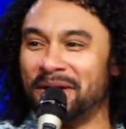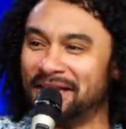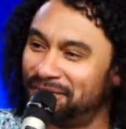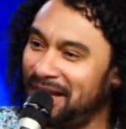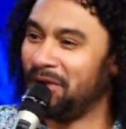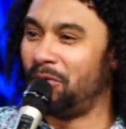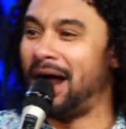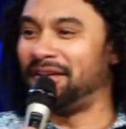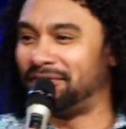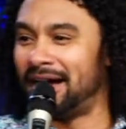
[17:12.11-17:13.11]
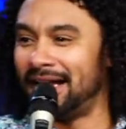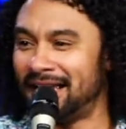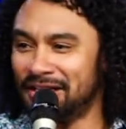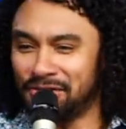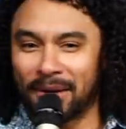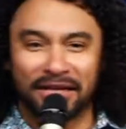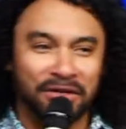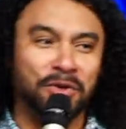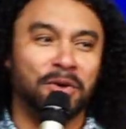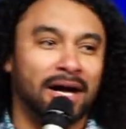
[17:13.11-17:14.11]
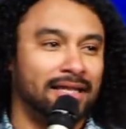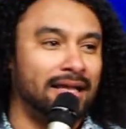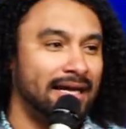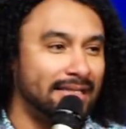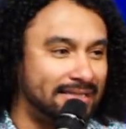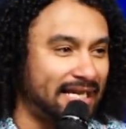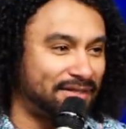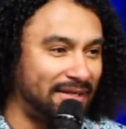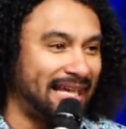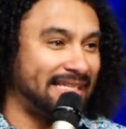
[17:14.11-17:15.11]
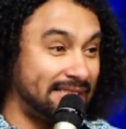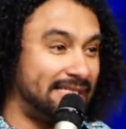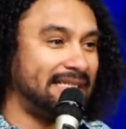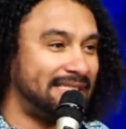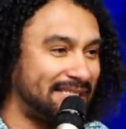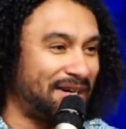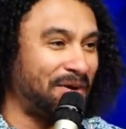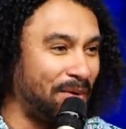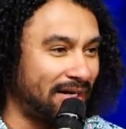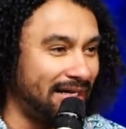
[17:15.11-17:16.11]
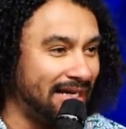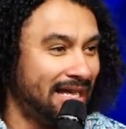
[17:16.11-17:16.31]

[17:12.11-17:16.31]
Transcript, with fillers: in-flight Wi-Fi so I can Google how long it takes for that disease to start working,